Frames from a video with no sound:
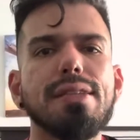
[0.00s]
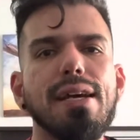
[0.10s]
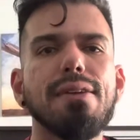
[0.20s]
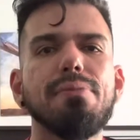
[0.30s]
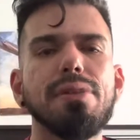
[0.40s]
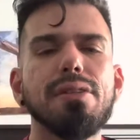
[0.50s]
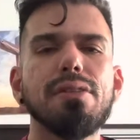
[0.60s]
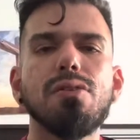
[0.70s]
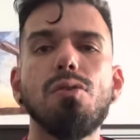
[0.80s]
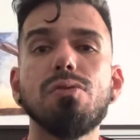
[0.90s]
that have been
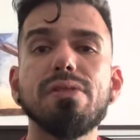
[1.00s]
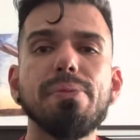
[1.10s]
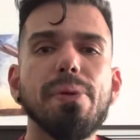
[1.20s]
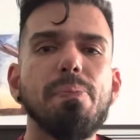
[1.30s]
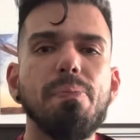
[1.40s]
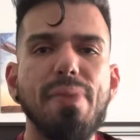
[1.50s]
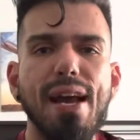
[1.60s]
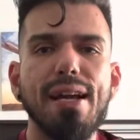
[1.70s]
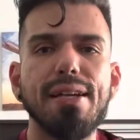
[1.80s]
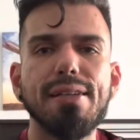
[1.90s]
holding me
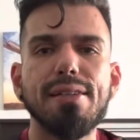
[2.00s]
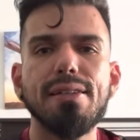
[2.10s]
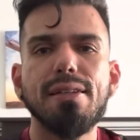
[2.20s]
back,